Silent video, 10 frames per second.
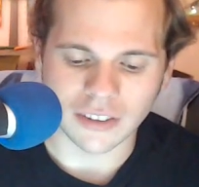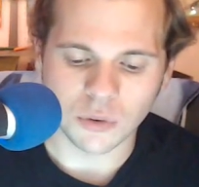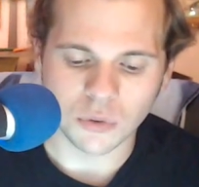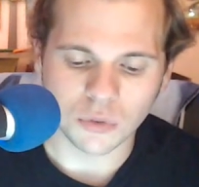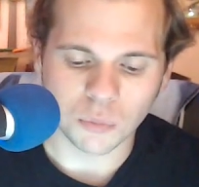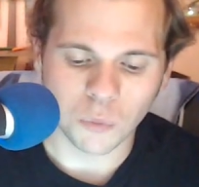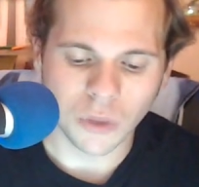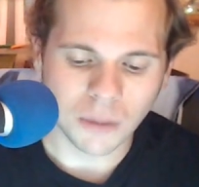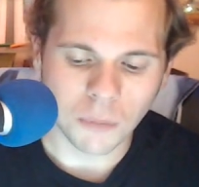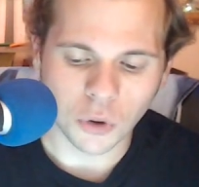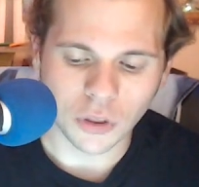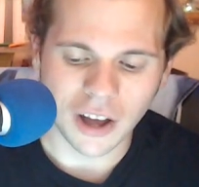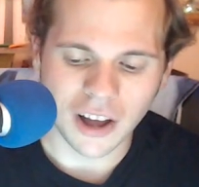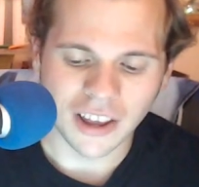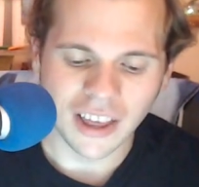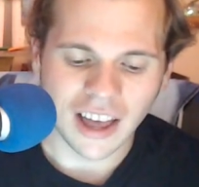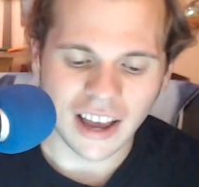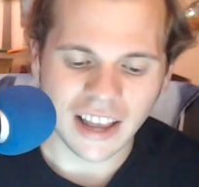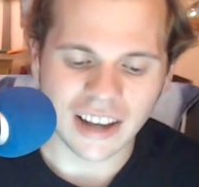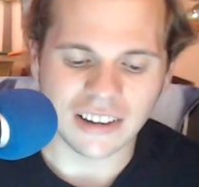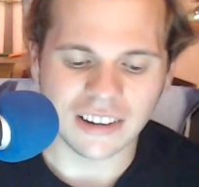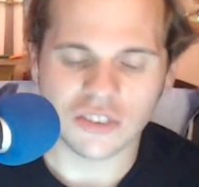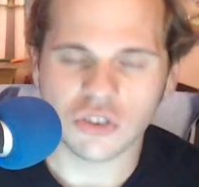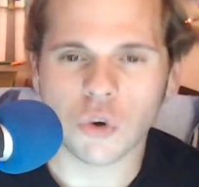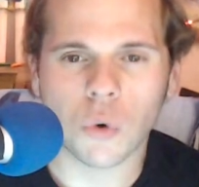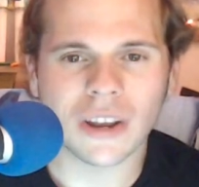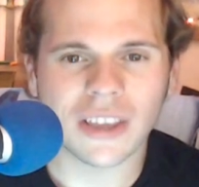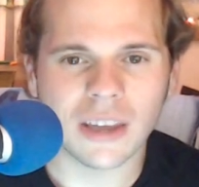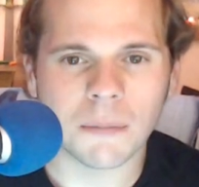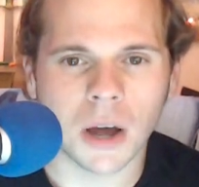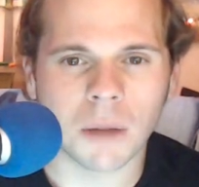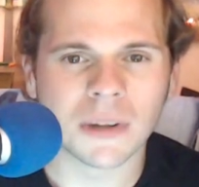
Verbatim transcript: And he was with them early on again, and he just couldn't keep up